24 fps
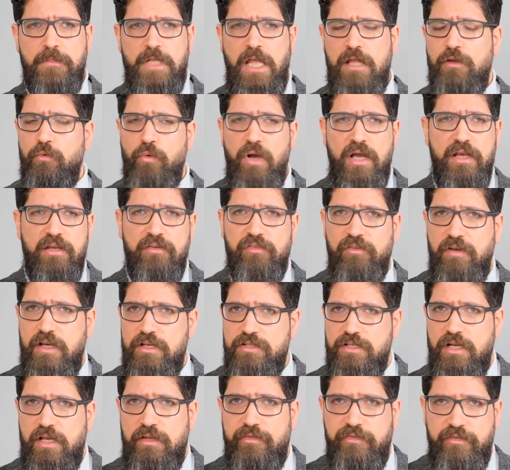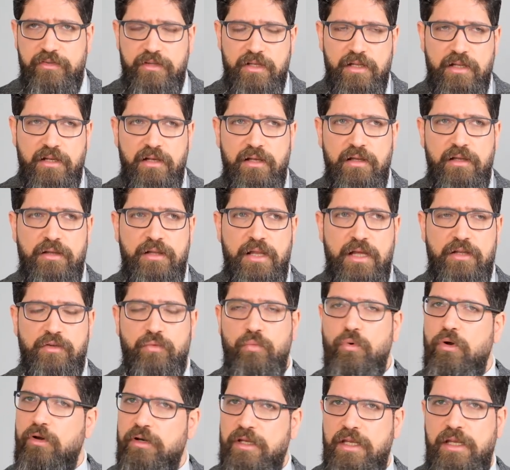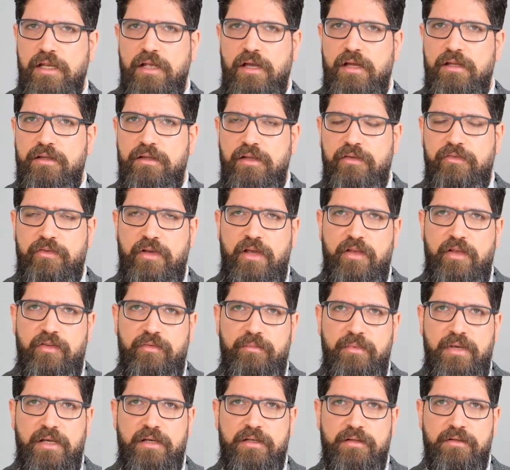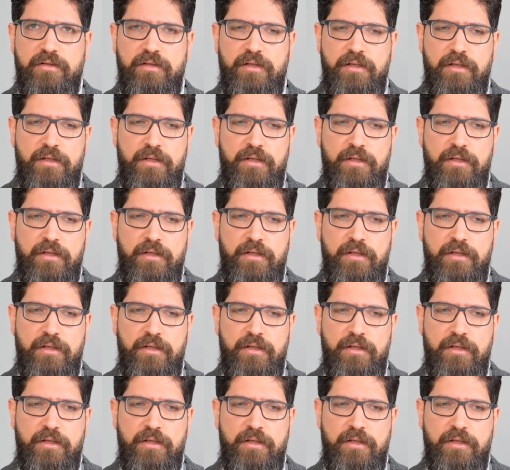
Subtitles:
And why is Russia still not working on this aspect?